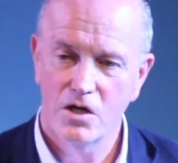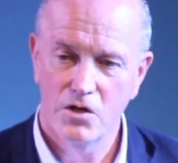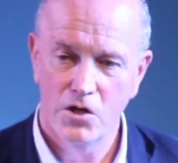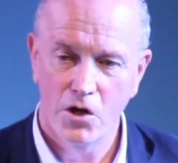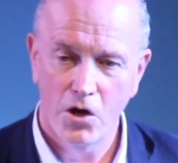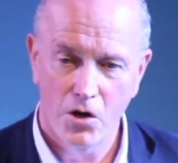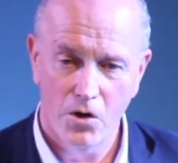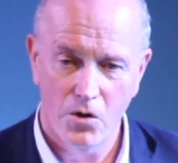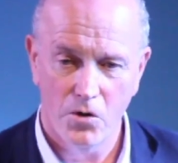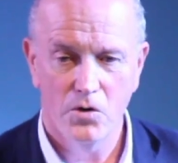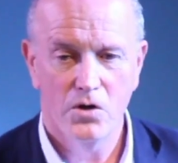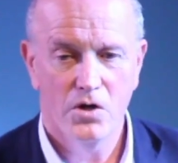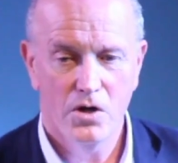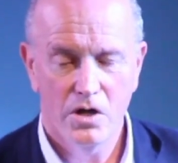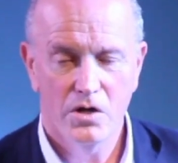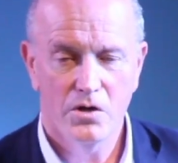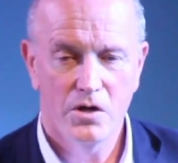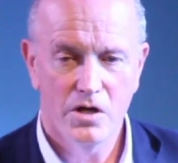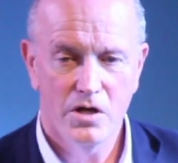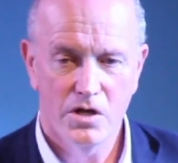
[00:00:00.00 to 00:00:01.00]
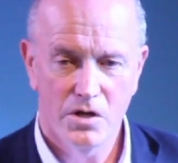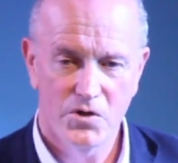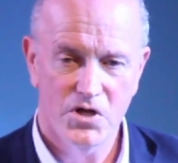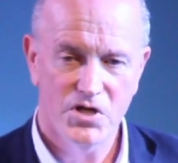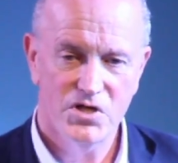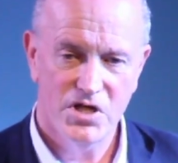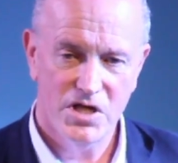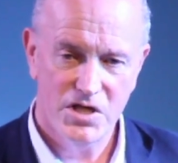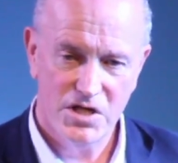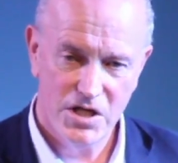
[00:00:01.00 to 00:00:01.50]
no, the
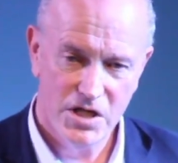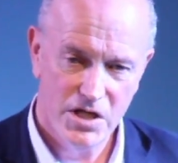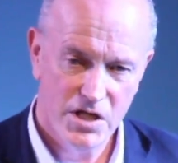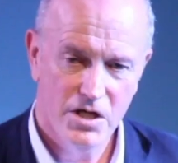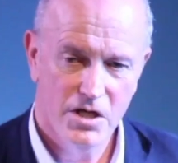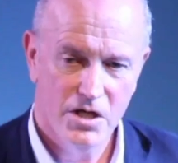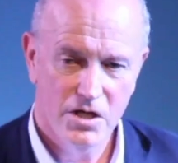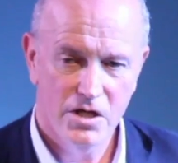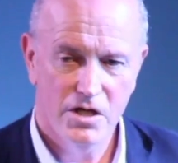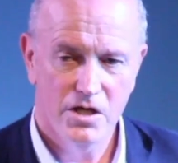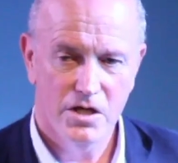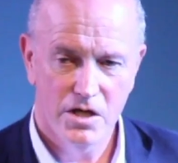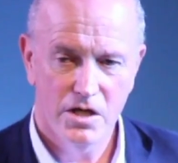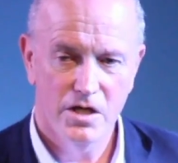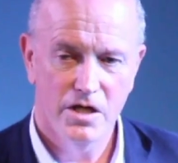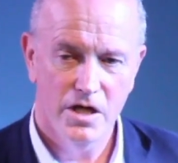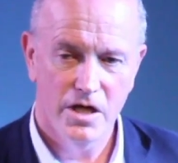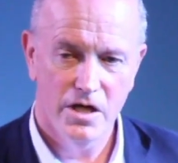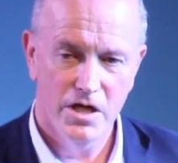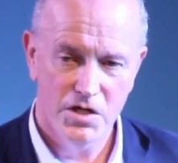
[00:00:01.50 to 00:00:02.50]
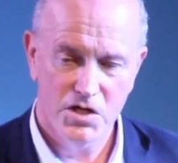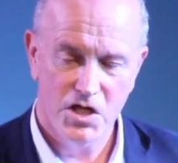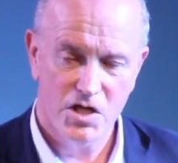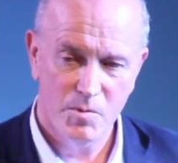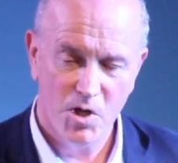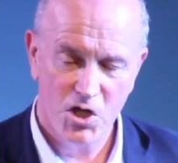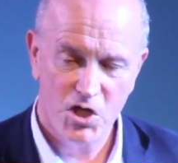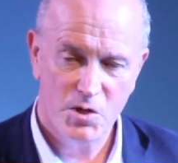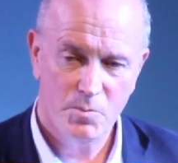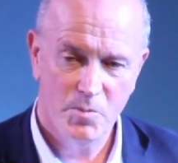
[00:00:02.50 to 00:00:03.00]
city is as
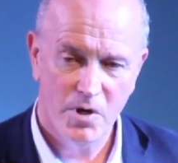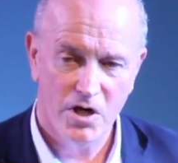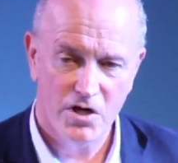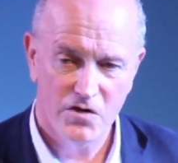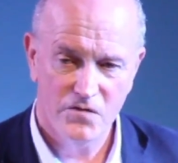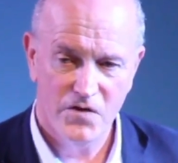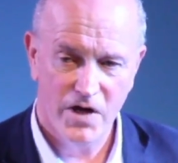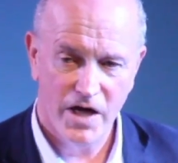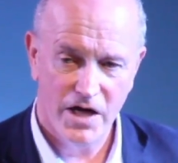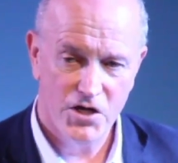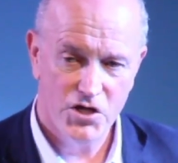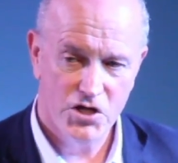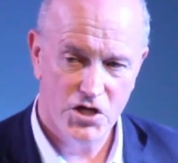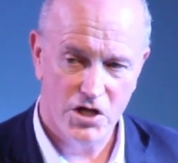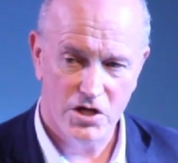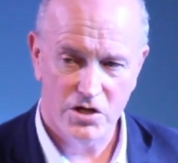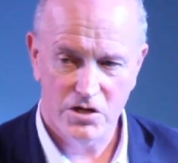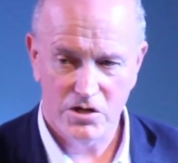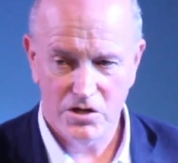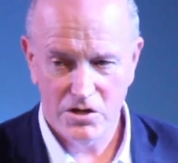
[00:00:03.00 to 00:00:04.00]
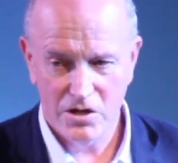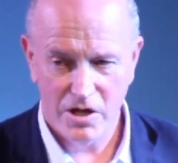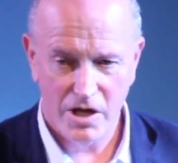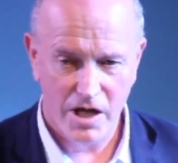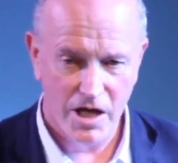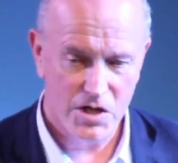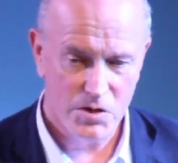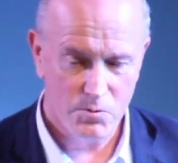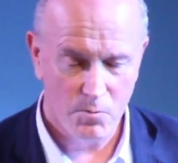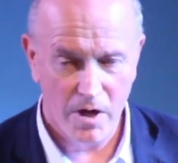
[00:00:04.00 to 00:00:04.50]
much part of nature
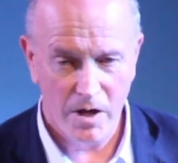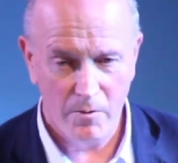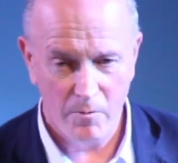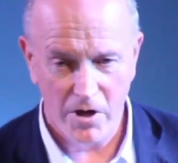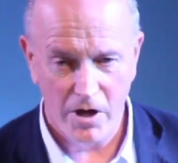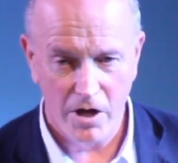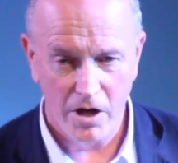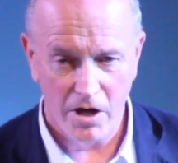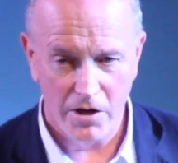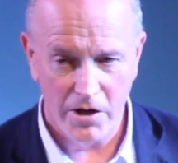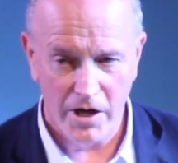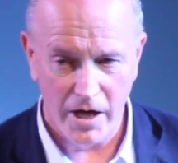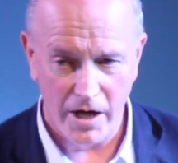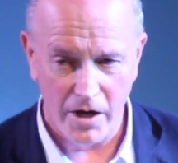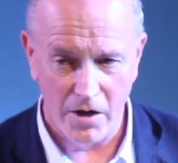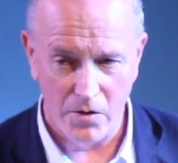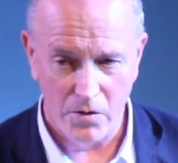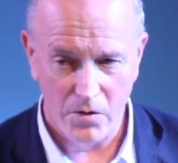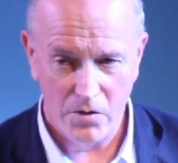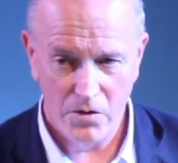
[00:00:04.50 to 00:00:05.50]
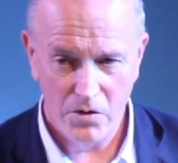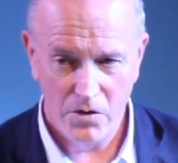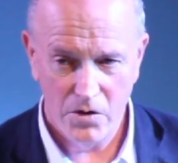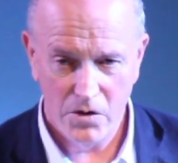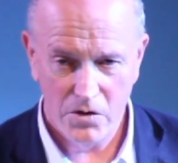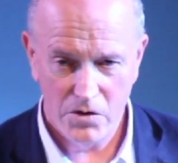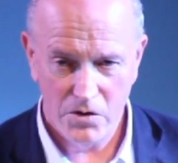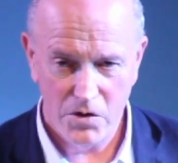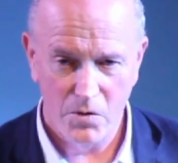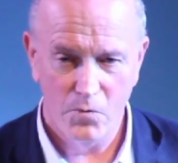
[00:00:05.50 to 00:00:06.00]
as where we are now,
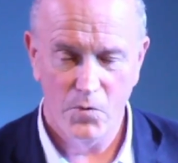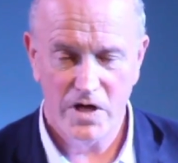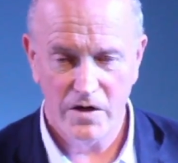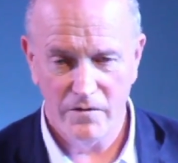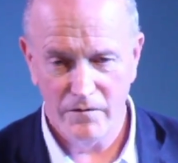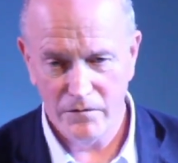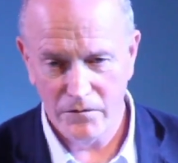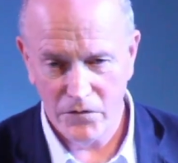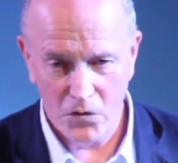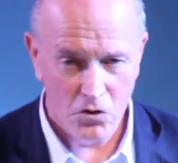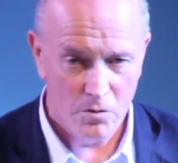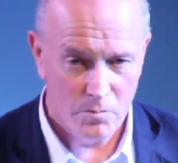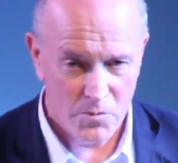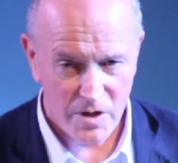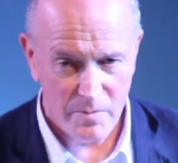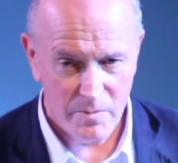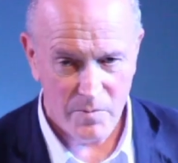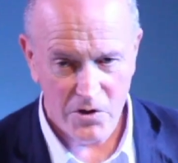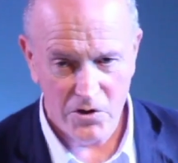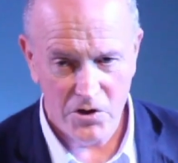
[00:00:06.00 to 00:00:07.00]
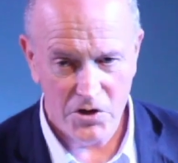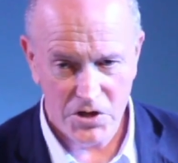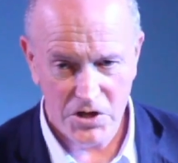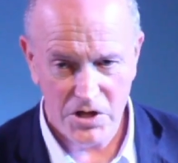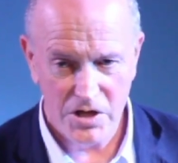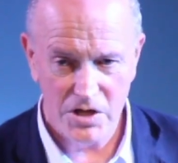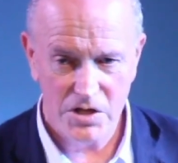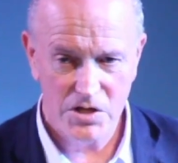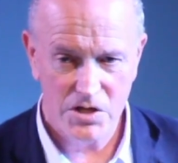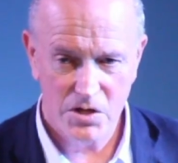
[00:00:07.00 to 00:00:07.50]
that we can form
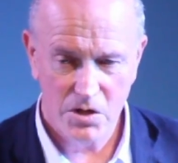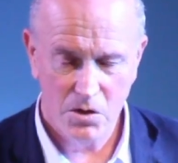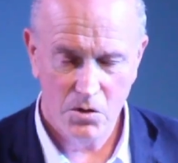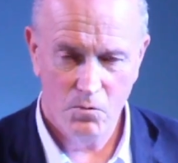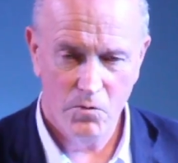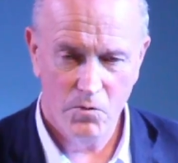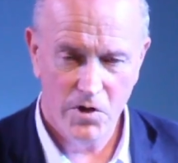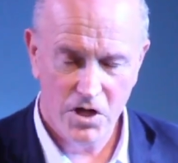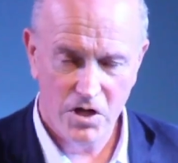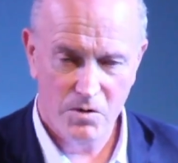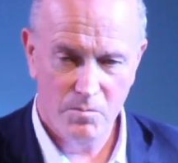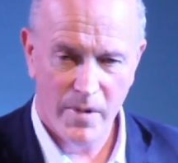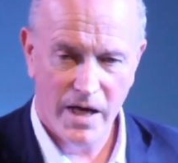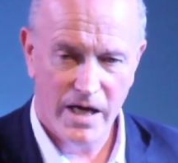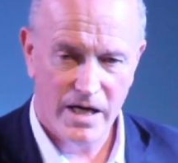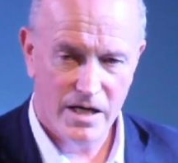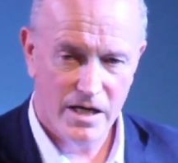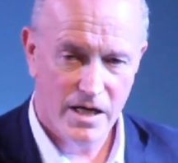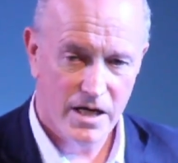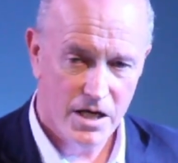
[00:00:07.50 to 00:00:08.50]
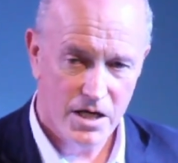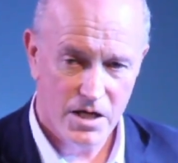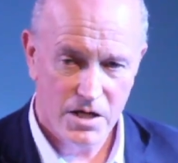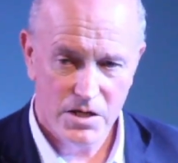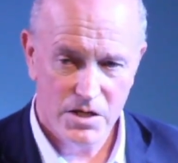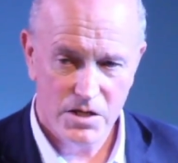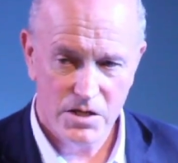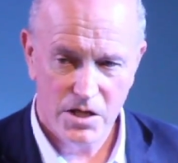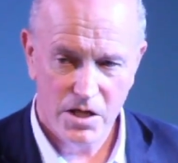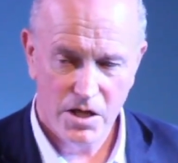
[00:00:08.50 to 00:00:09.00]
communities, we can make
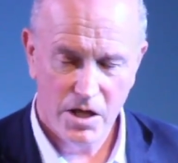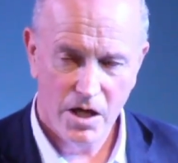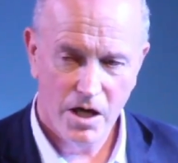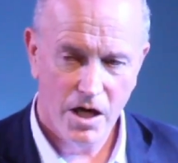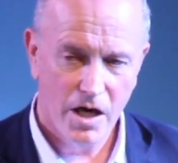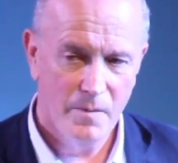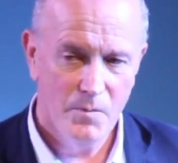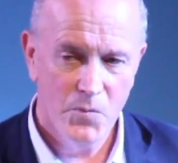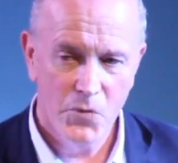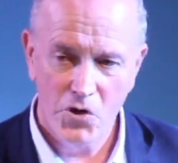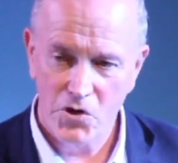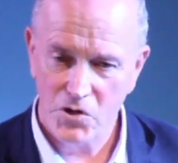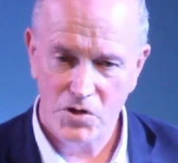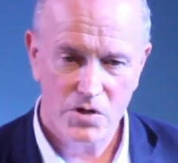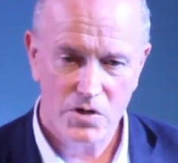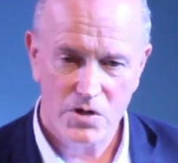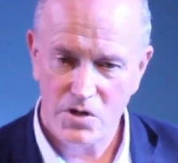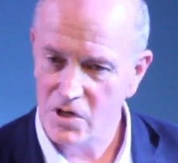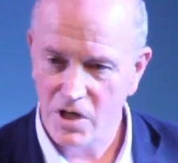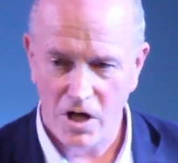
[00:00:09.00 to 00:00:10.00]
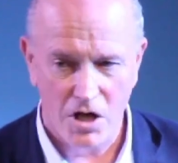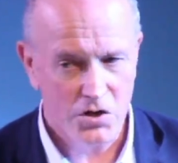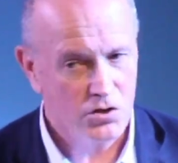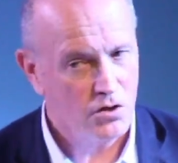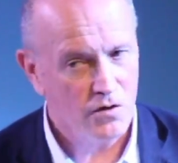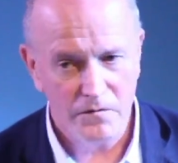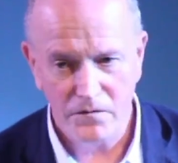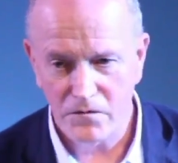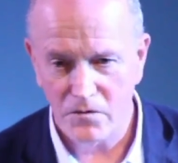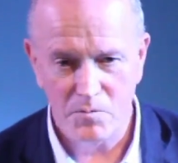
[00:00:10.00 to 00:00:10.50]
links. I'm not cut
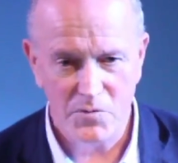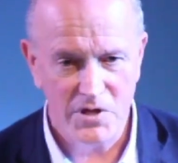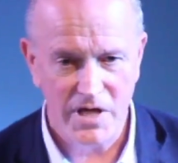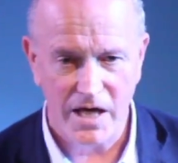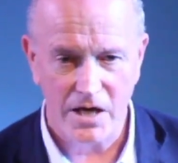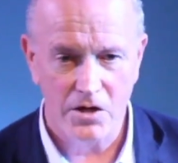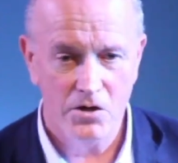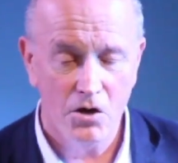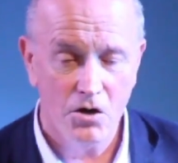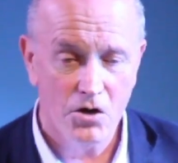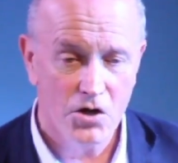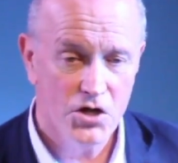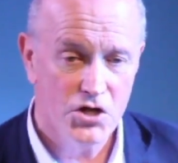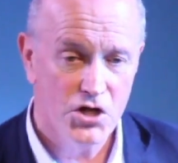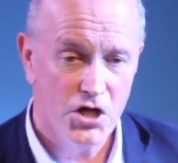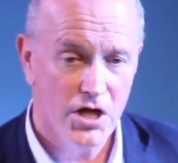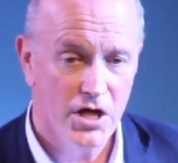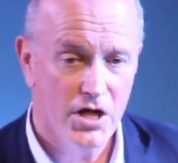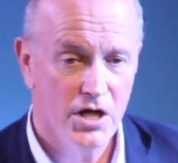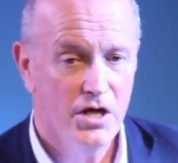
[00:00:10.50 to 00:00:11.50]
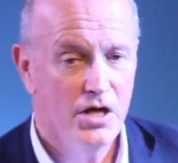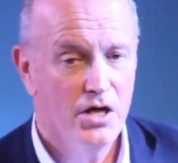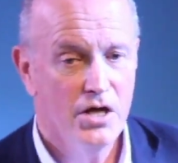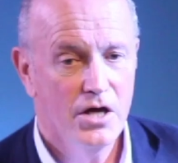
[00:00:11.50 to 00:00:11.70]
off from technology.